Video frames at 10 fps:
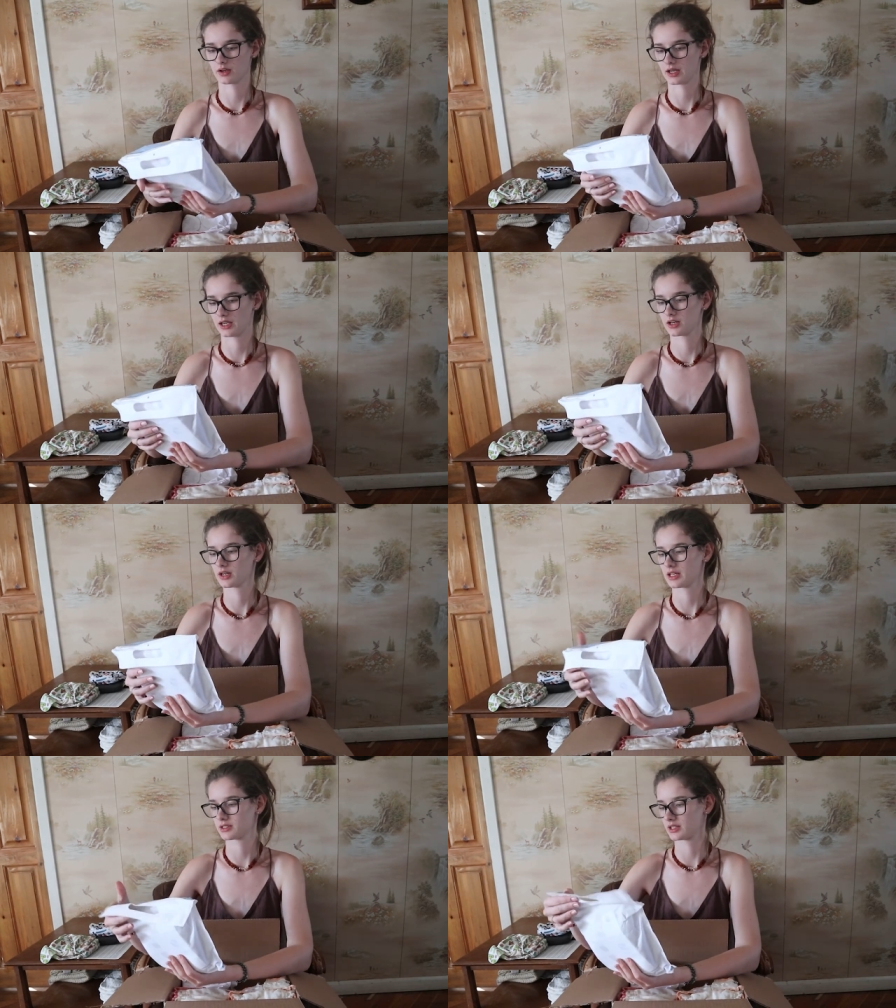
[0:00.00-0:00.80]
Okay, here
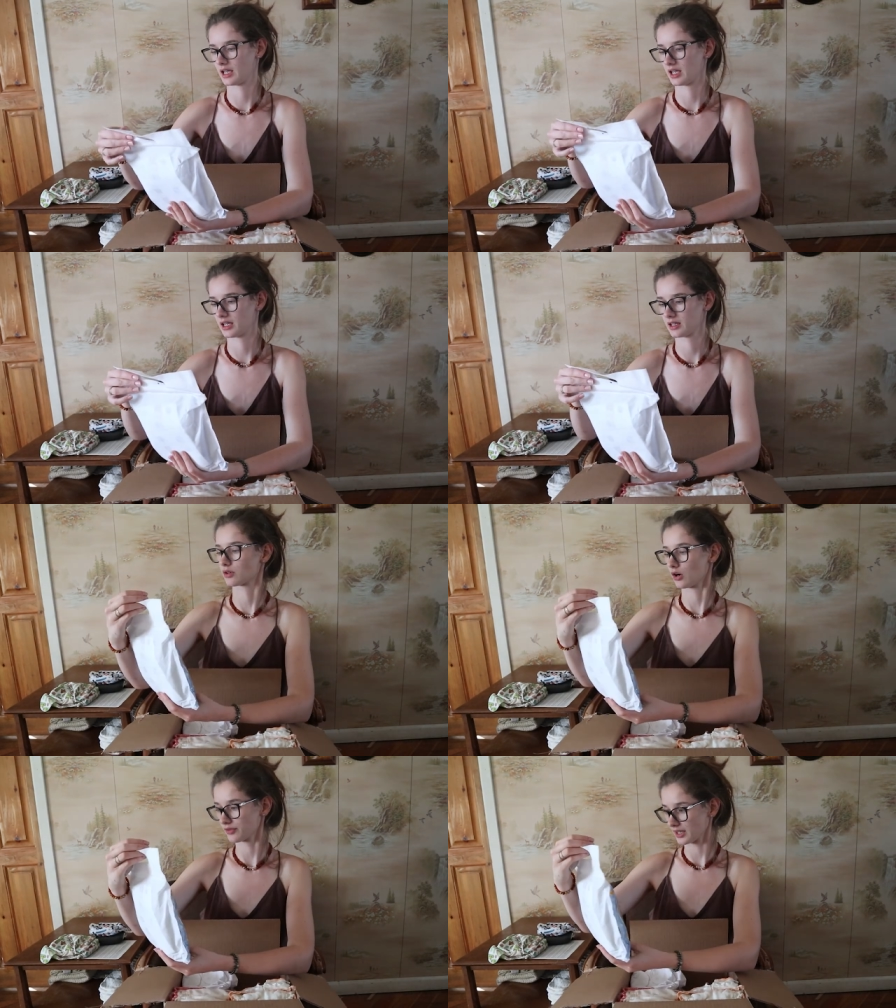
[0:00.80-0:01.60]
is a
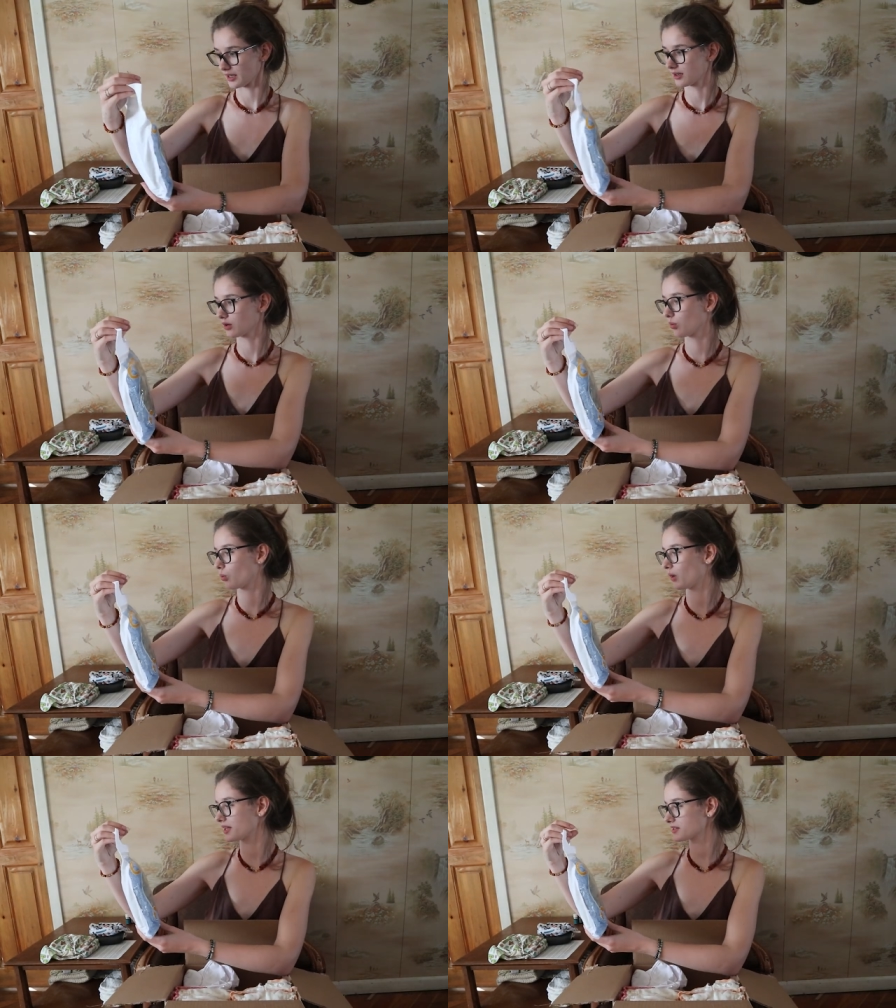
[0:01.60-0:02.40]
Grovia
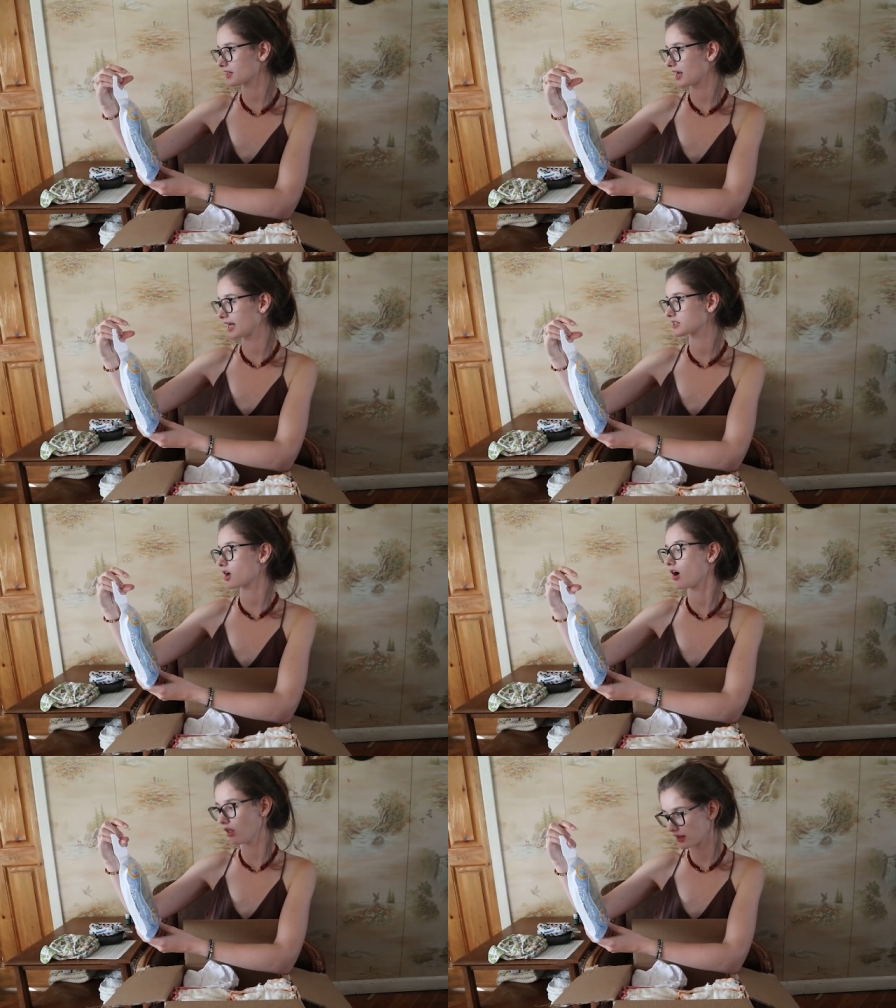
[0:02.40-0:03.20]
one size
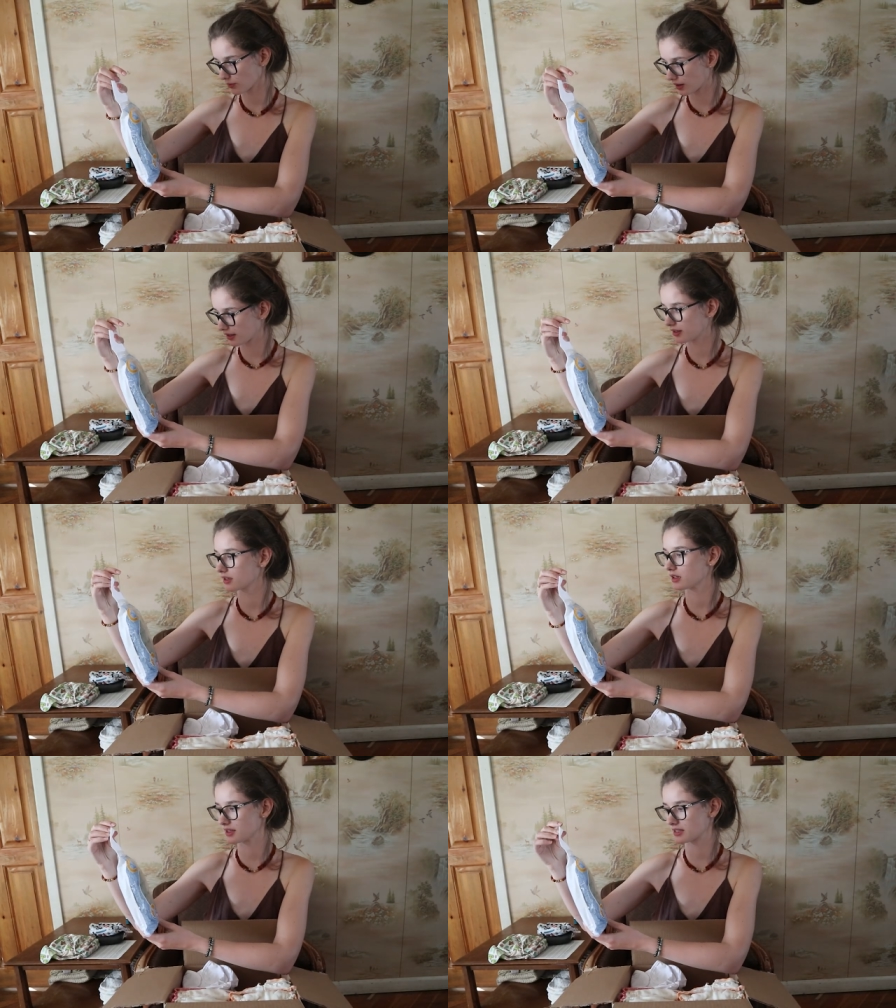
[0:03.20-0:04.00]

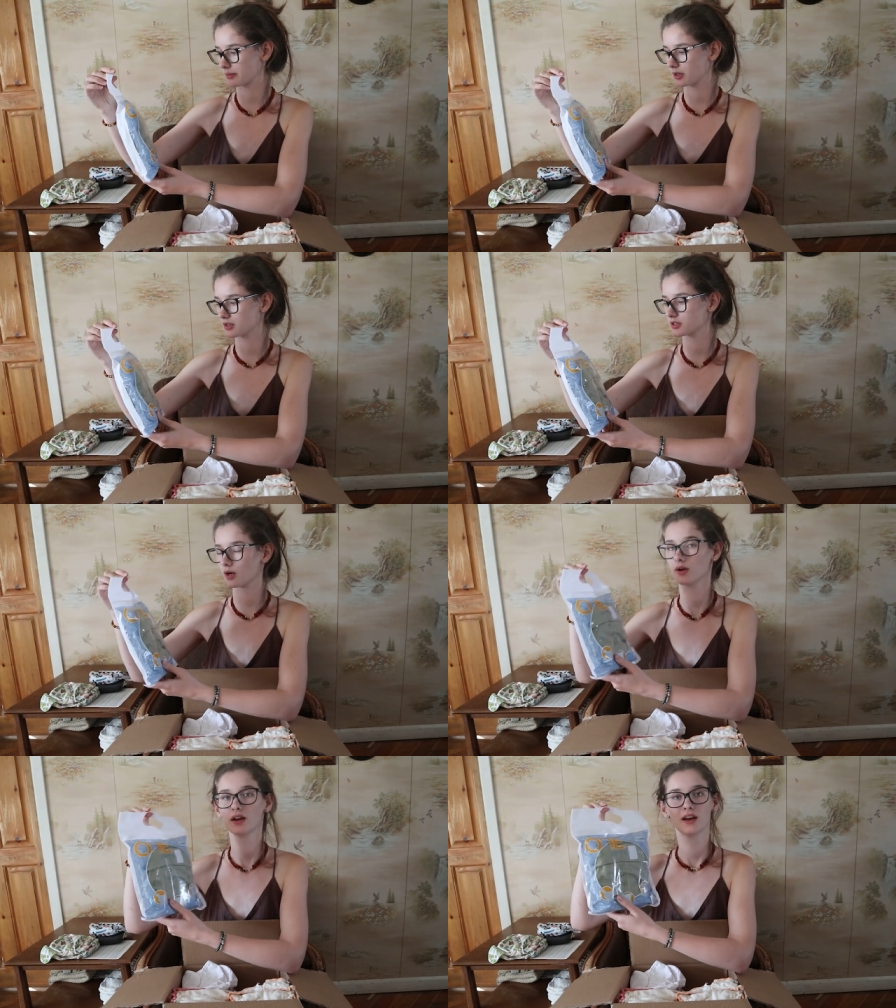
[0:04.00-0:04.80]
all-in-one cloth diaper.
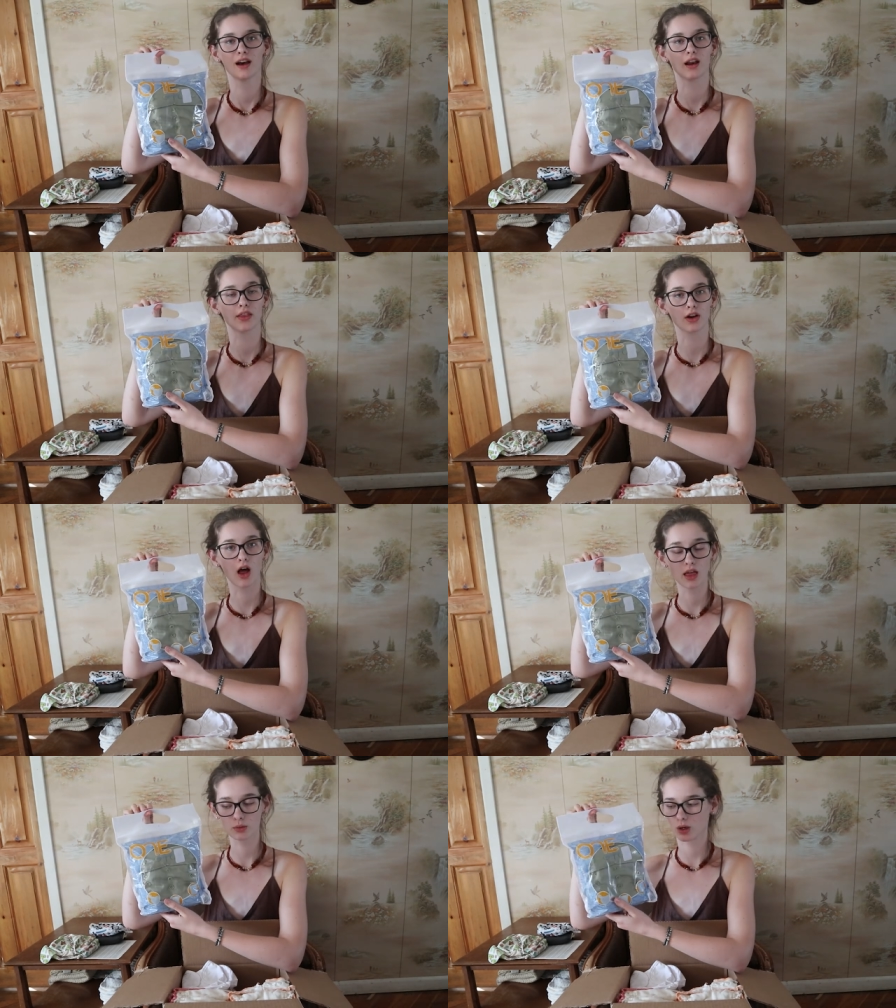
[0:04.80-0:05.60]
So another
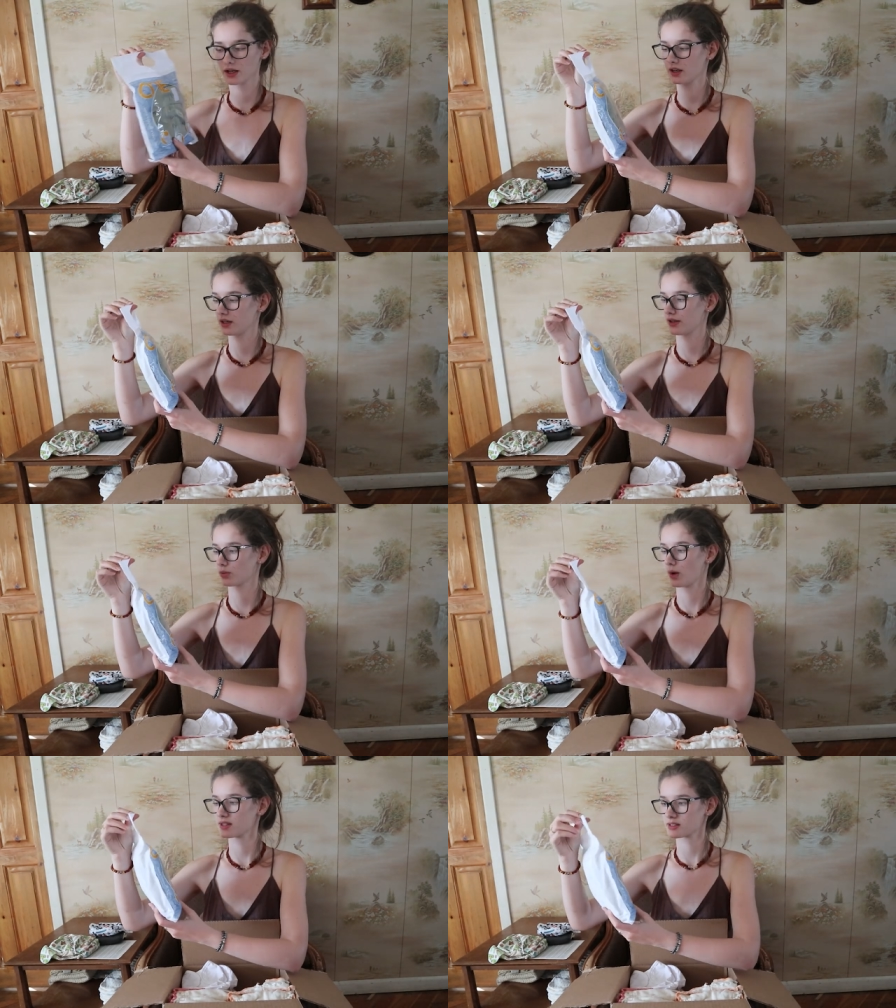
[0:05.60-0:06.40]
all-in-one,
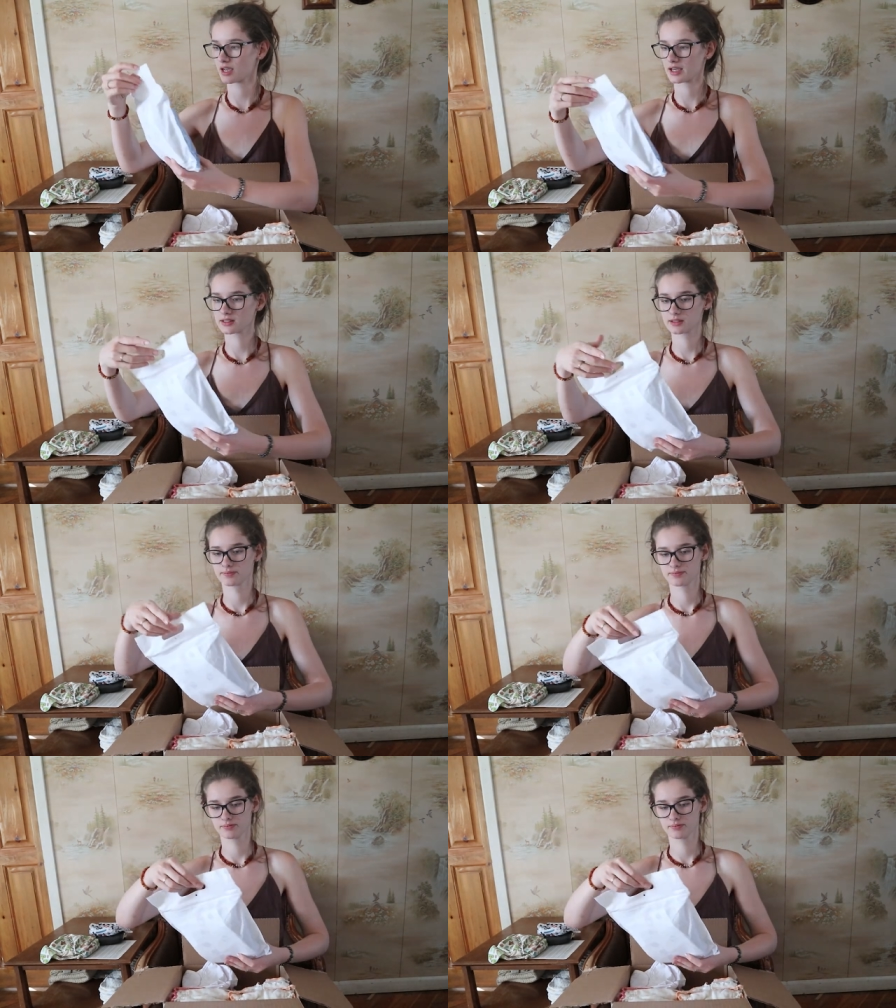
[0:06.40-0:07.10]
another one size.